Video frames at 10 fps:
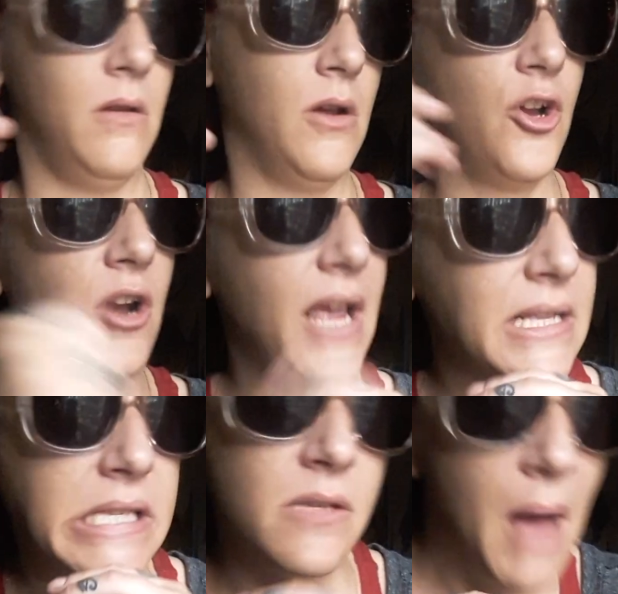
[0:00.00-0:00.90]
you're going to
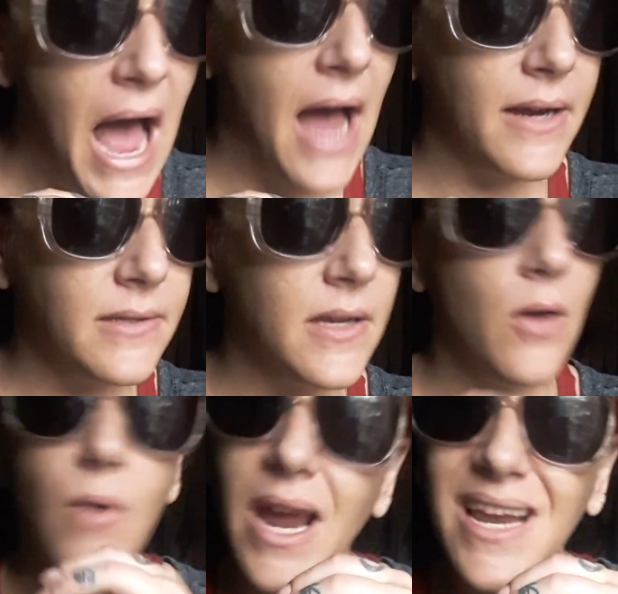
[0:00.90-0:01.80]
get smacked.
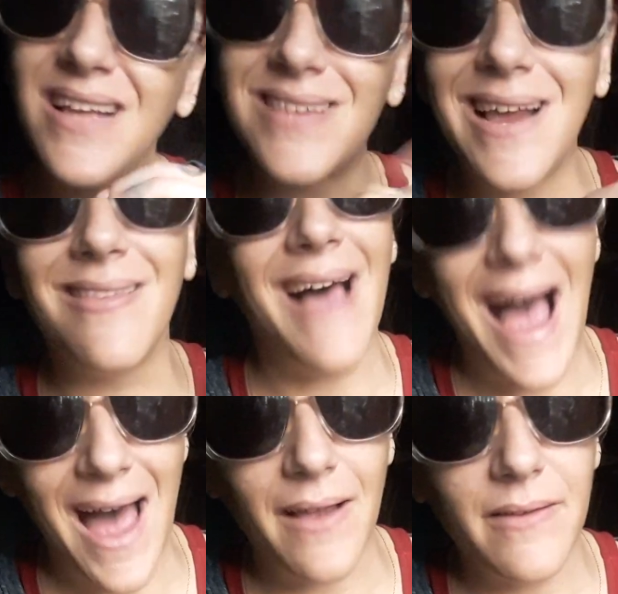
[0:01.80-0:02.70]
Right? It's like
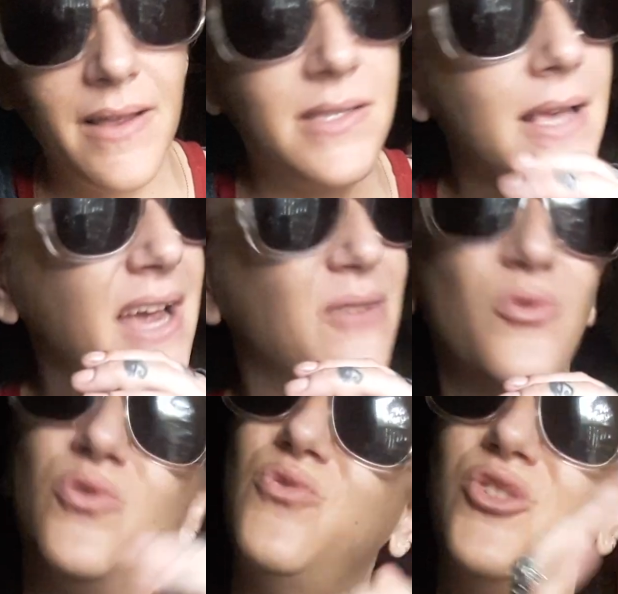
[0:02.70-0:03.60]
that. It's like,
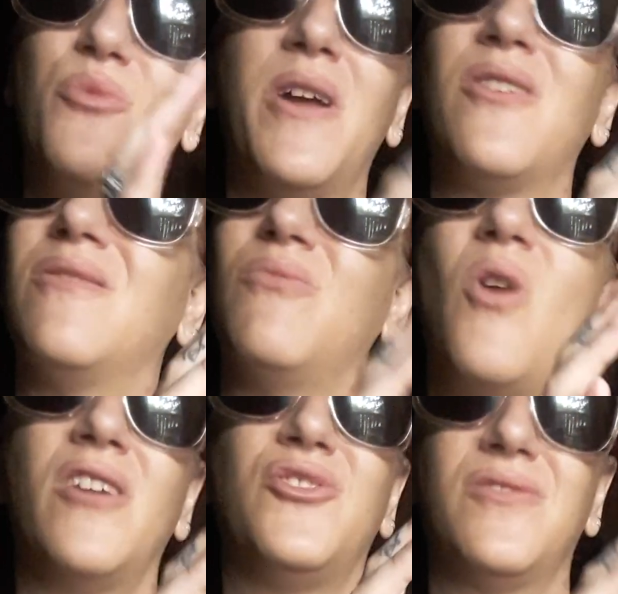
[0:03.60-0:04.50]
ooh, you better
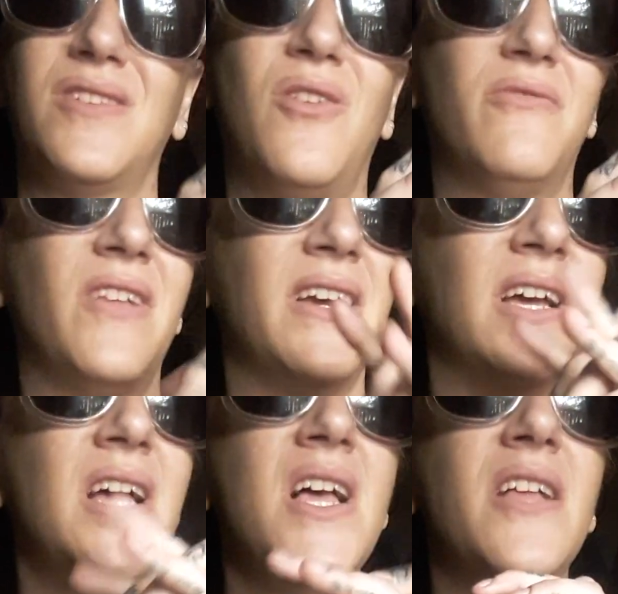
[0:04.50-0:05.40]
watch yourself.
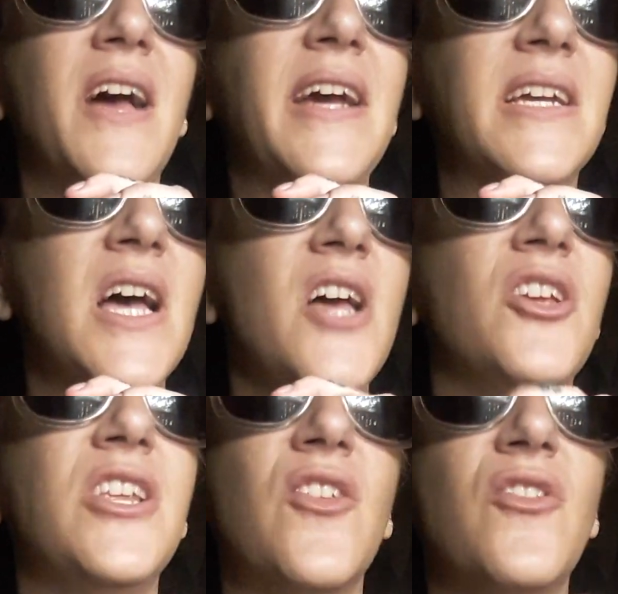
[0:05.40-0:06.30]

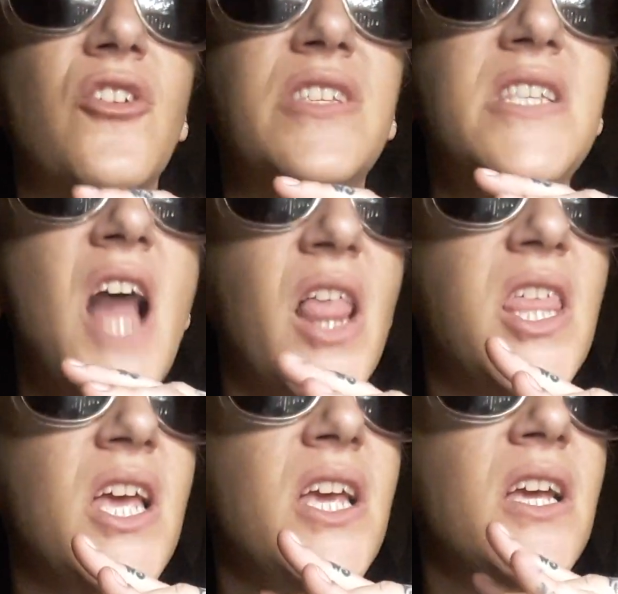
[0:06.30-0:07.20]
There's
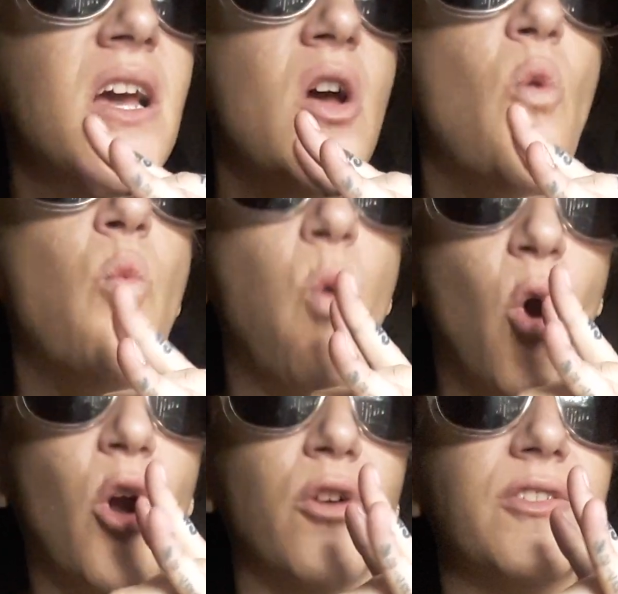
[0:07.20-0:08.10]
nothing
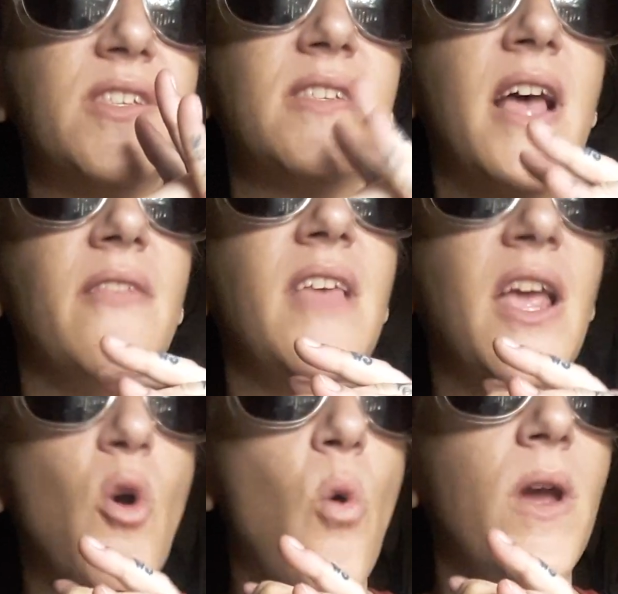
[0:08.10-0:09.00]
worse
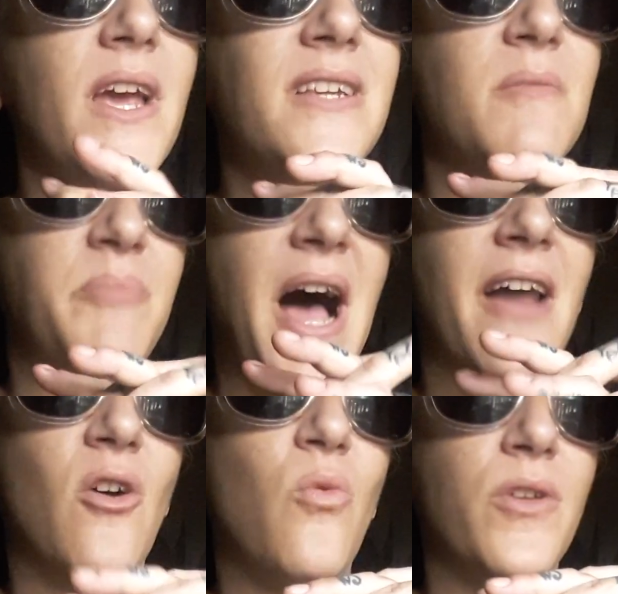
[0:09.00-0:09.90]
than going into
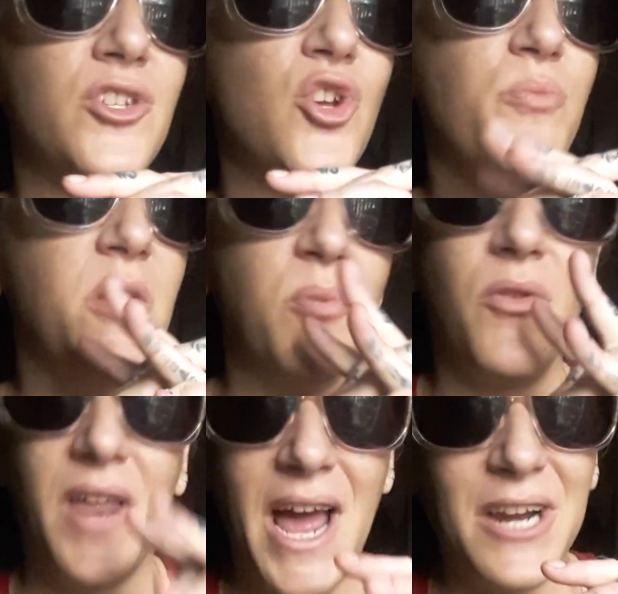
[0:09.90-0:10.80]
battle with two people
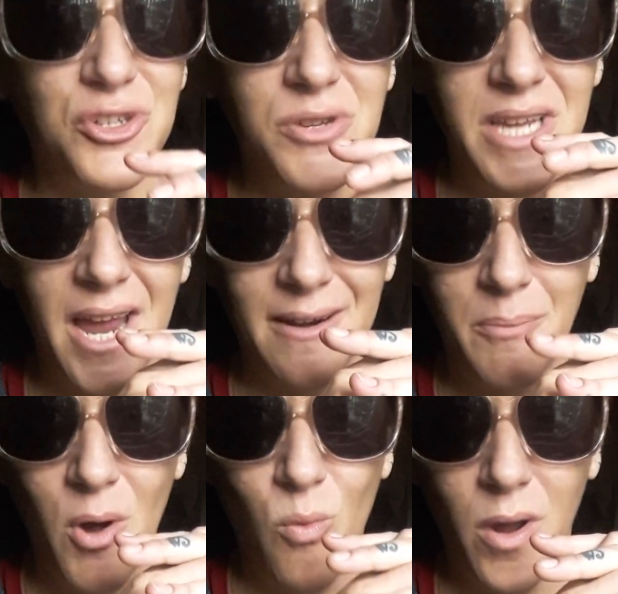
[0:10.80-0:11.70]
that actually care
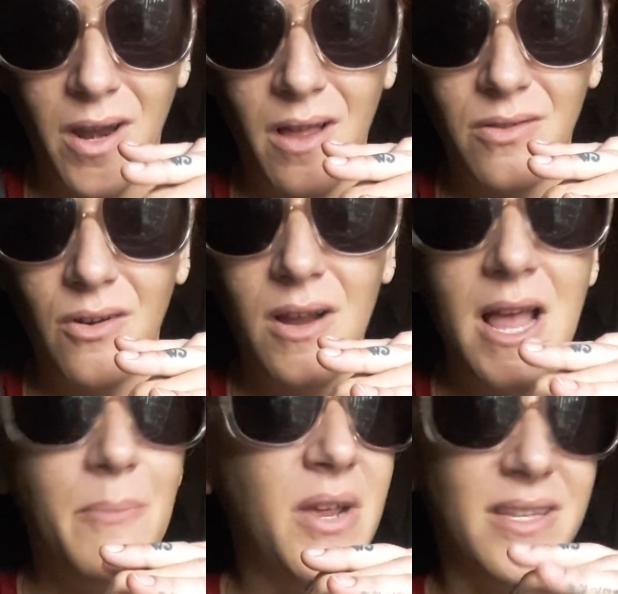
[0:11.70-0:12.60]
about one another,
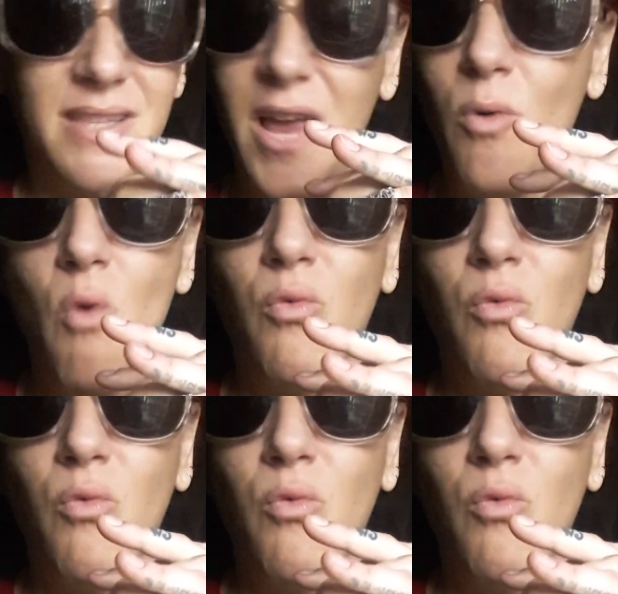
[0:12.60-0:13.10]
because they will